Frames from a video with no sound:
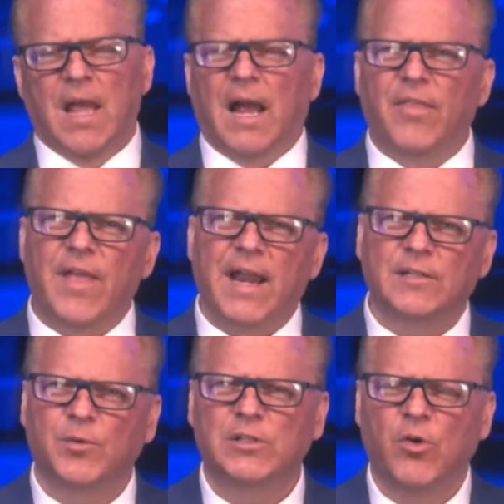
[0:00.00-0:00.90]
And that
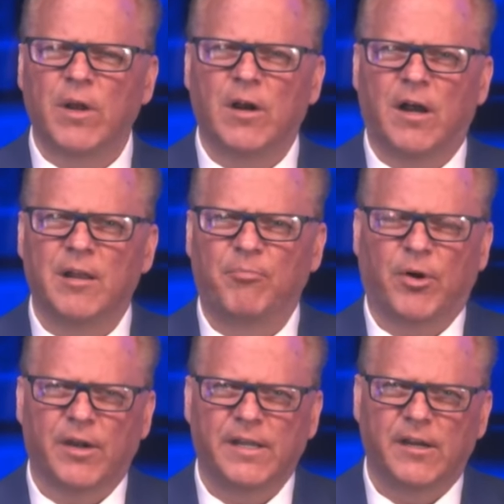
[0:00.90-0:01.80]
is what's going on in
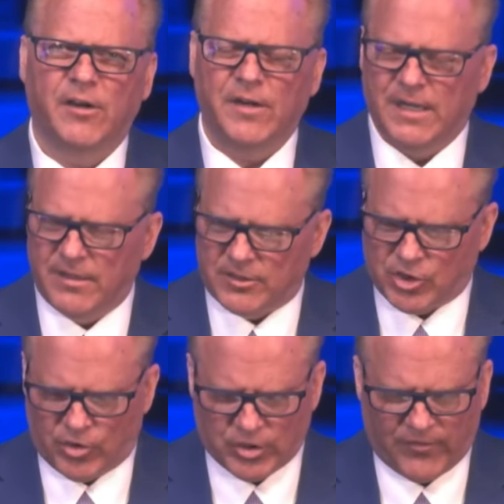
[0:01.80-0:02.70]
part here in the
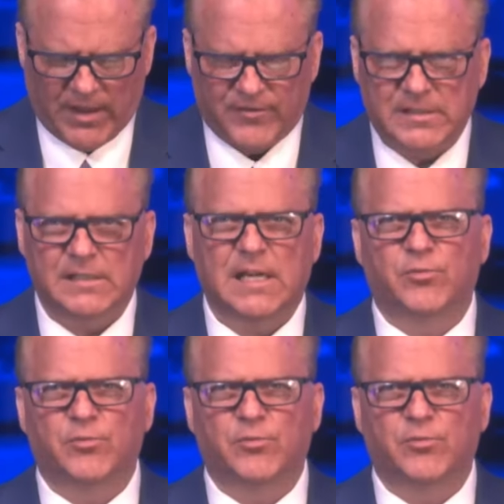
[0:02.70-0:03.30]
church of Ephesus,